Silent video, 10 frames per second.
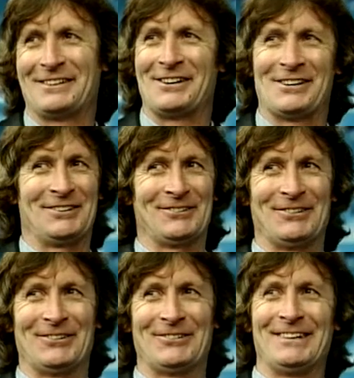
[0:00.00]
I don't
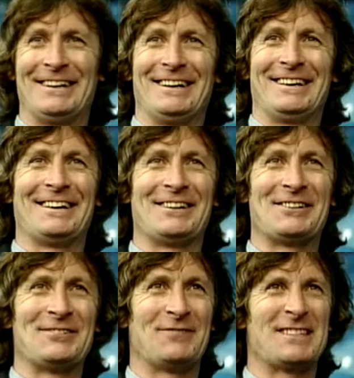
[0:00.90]
know.
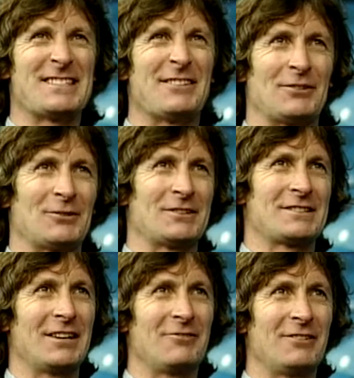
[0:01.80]
It's difficult to
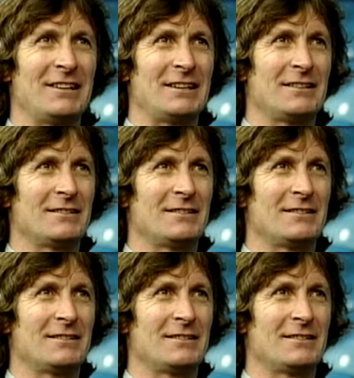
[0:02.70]
say, really.